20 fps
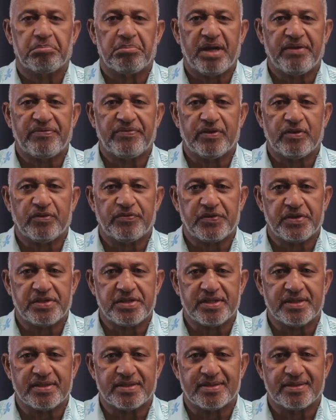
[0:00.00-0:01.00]
My fellow
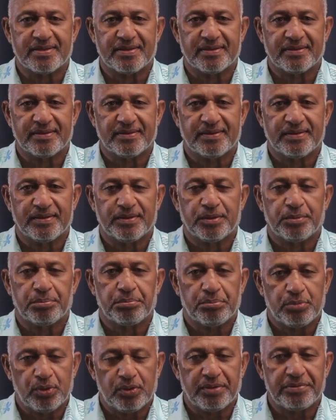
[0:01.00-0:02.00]
Fijians,
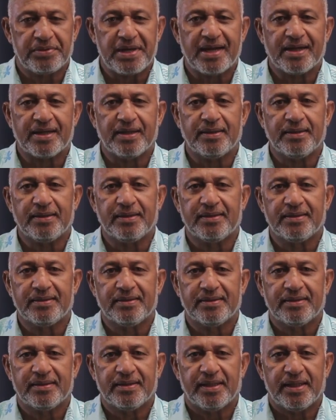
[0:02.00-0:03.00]
Bula Vinaka,
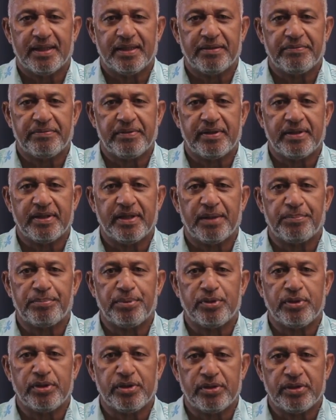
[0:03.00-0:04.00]
and a very
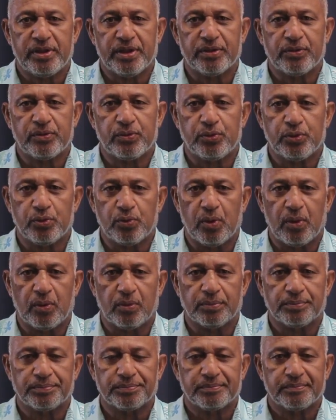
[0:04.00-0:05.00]
happy new year to you all.
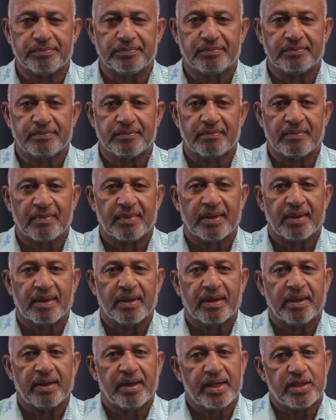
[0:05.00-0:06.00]

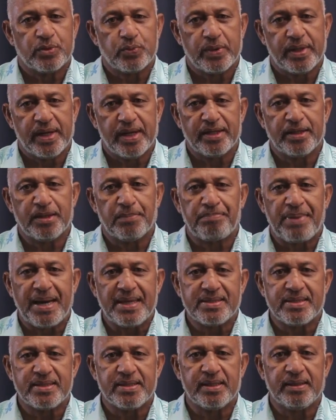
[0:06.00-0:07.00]
As we end the
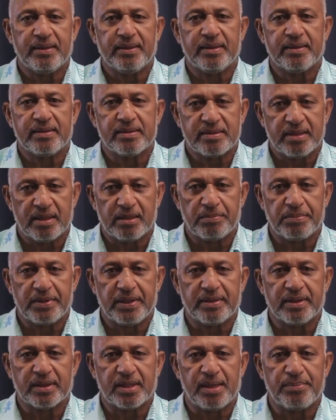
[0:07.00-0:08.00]
past year and
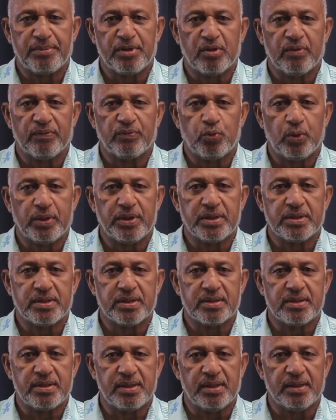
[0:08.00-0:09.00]
celebrate the coming of
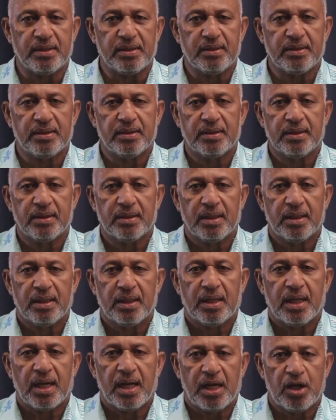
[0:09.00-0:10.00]
2016,
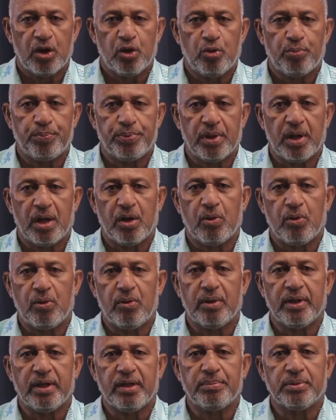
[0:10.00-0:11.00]
I hope you are
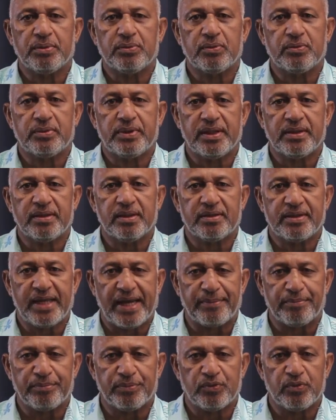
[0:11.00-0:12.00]
all able to take the
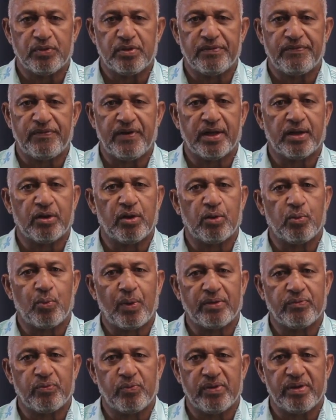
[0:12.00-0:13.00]
time to reflect on
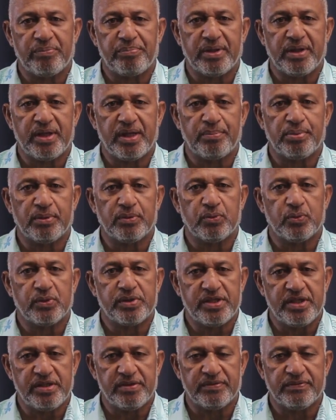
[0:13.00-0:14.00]
what we have been able to
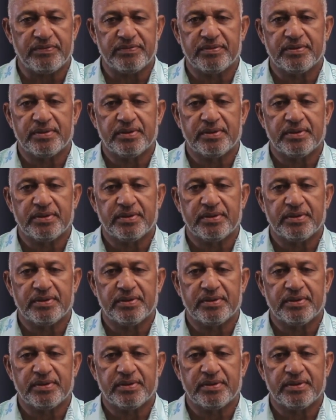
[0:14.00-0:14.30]
achieve